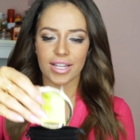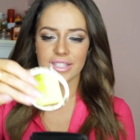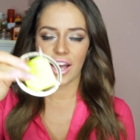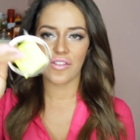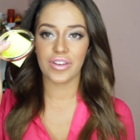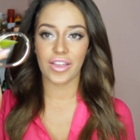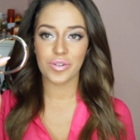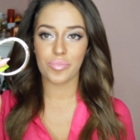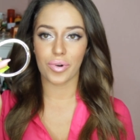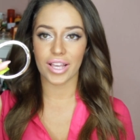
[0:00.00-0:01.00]
Next, I have
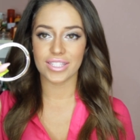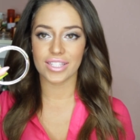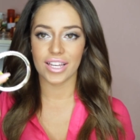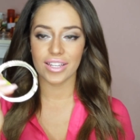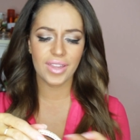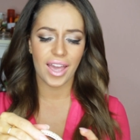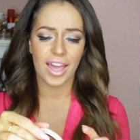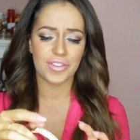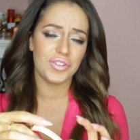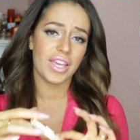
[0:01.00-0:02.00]
another bracelet.
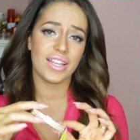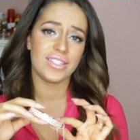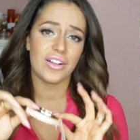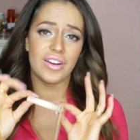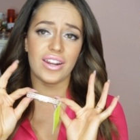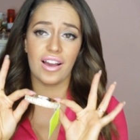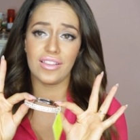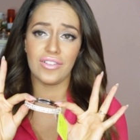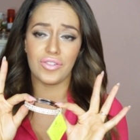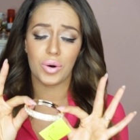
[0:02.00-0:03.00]
And if you can't tell already,
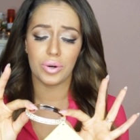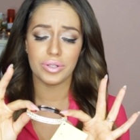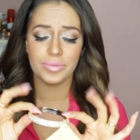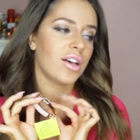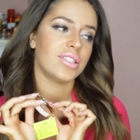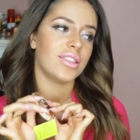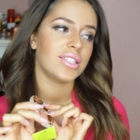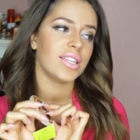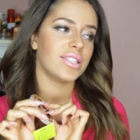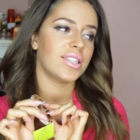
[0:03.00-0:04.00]
I love gold. So
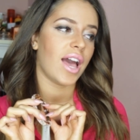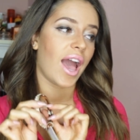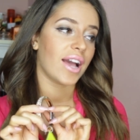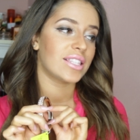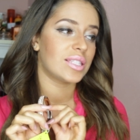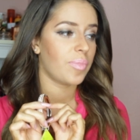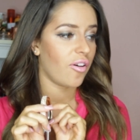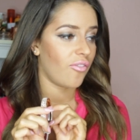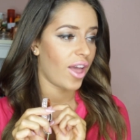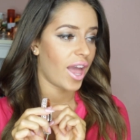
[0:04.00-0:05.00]
this is the X
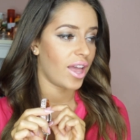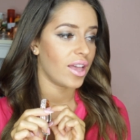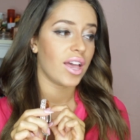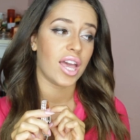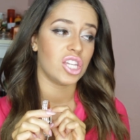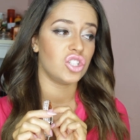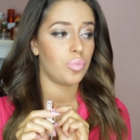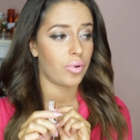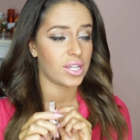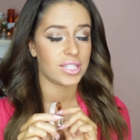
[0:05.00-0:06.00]
Pave
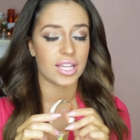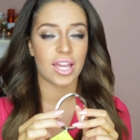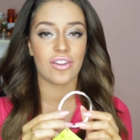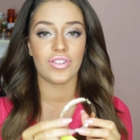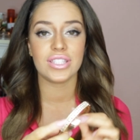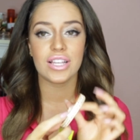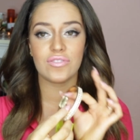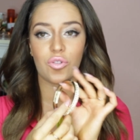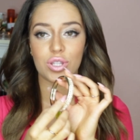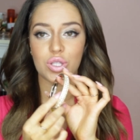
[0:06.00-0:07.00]
hinge bracelet, and it
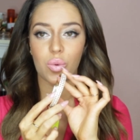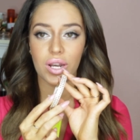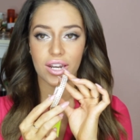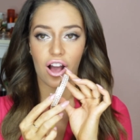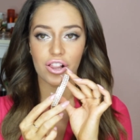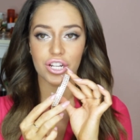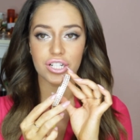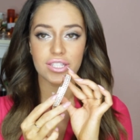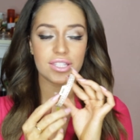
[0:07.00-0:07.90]
retails for $20.